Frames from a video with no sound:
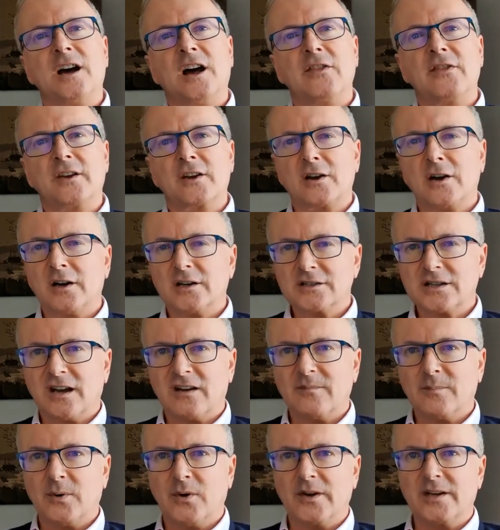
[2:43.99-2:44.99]
on the
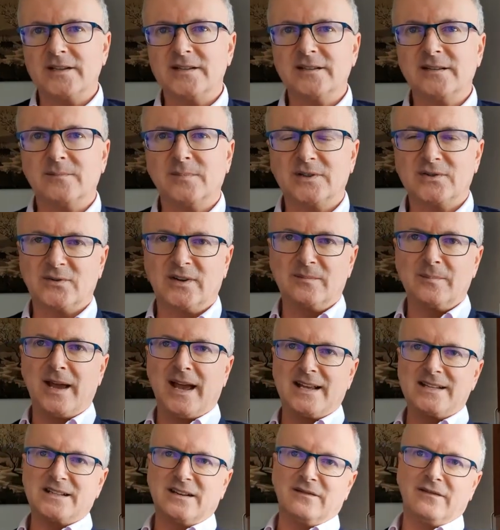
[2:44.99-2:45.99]
cutoff point between
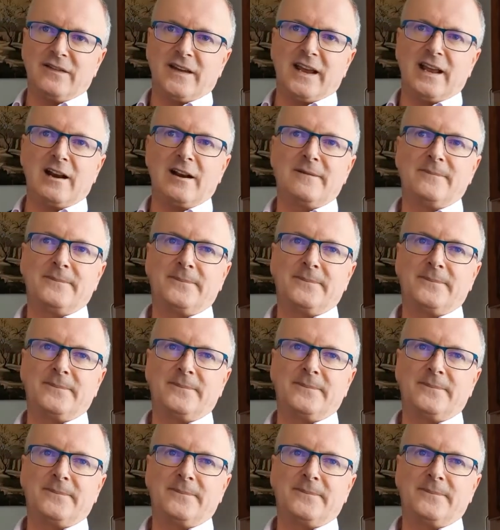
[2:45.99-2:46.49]
pass and fail.